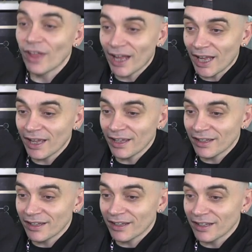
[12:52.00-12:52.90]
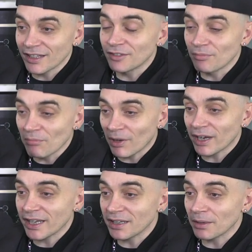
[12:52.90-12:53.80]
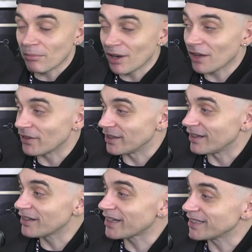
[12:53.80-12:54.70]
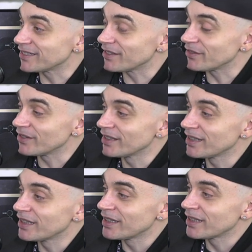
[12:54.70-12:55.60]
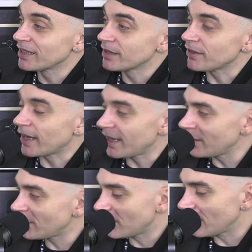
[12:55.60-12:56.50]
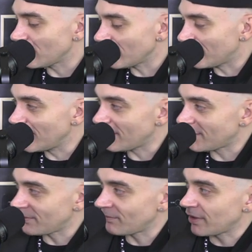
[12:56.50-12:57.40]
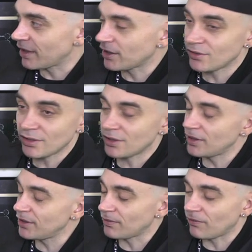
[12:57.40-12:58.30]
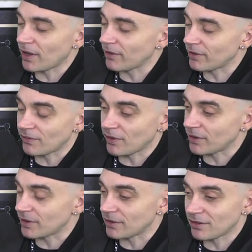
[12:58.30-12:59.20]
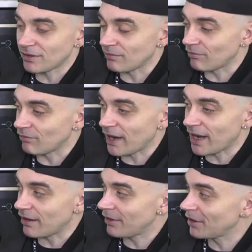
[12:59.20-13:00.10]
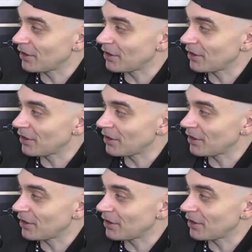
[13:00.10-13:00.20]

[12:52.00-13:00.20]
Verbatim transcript: That is mind blowing. Okay, yeah. so so how did this right? Because these are very very rare